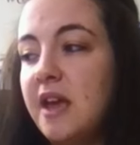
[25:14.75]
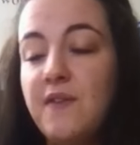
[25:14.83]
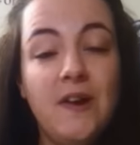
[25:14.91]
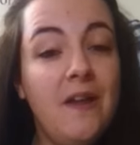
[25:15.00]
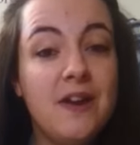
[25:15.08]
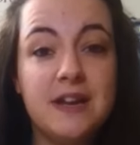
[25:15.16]

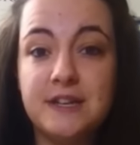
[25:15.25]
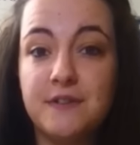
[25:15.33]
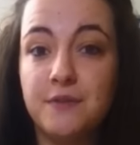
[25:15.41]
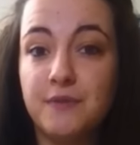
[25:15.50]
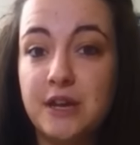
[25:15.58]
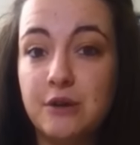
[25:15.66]
If you like the idea
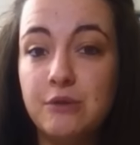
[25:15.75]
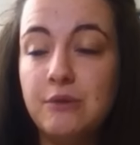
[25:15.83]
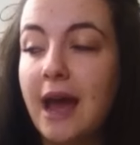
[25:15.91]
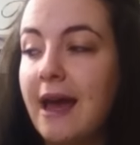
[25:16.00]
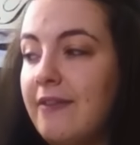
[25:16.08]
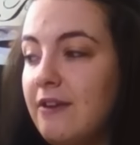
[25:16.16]
of the
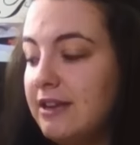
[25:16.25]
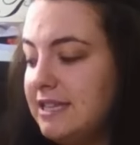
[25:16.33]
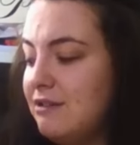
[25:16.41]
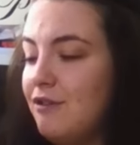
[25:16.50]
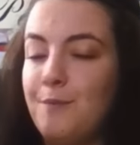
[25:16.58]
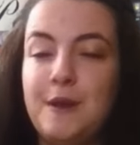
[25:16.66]
rehaul and the
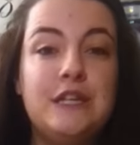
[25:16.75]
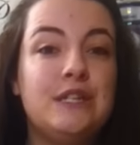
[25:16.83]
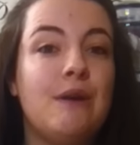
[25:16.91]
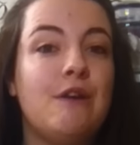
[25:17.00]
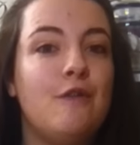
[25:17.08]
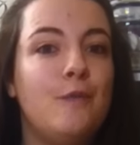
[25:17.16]
idea of me
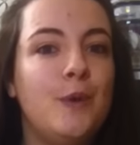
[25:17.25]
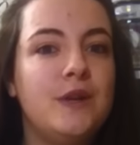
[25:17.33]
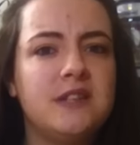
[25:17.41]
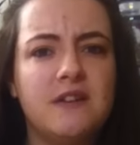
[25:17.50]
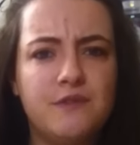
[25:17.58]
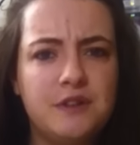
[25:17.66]
showing off
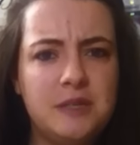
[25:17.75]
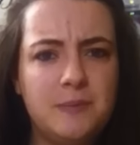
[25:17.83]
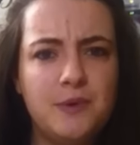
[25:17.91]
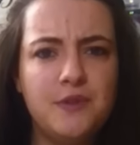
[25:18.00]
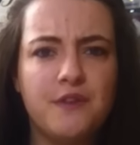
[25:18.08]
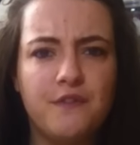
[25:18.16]
books that I've already
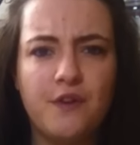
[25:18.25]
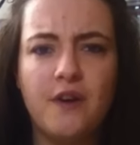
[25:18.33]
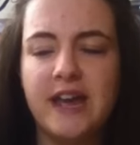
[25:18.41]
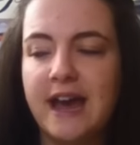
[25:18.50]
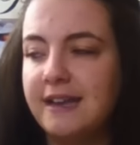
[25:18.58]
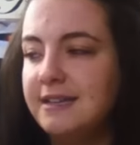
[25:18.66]
bought that I
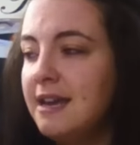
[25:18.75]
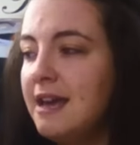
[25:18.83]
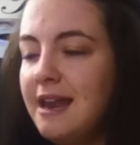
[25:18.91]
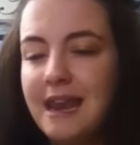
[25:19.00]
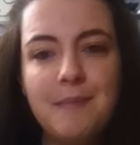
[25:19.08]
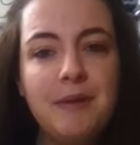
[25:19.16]
forgot I had,
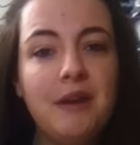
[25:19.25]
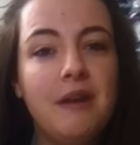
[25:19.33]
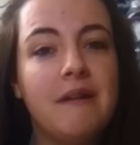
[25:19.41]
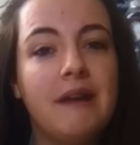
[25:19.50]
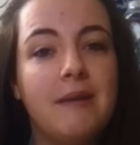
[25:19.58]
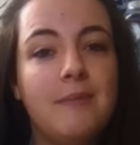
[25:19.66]
let me
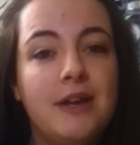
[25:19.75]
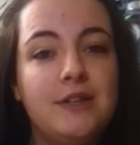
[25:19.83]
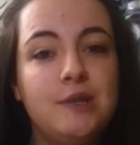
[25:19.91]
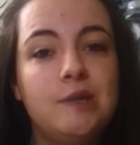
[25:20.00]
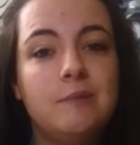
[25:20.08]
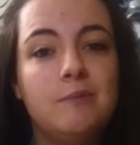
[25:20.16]
know and I
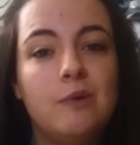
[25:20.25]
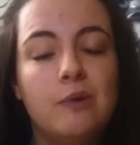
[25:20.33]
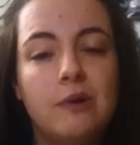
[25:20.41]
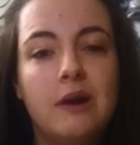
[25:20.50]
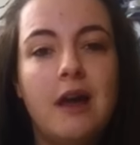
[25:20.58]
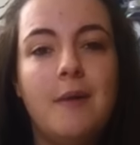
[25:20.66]
might do some
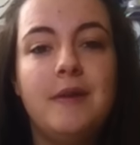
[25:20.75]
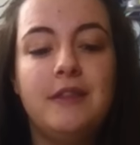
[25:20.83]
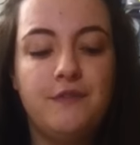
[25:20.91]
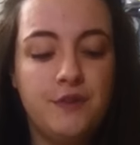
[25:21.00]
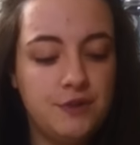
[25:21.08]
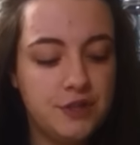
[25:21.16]
more
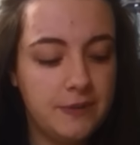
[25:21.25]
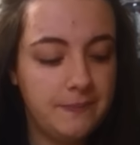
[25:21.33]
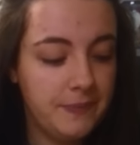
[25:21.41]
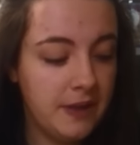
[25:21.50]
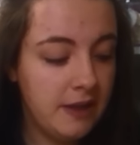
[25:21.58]
in the future.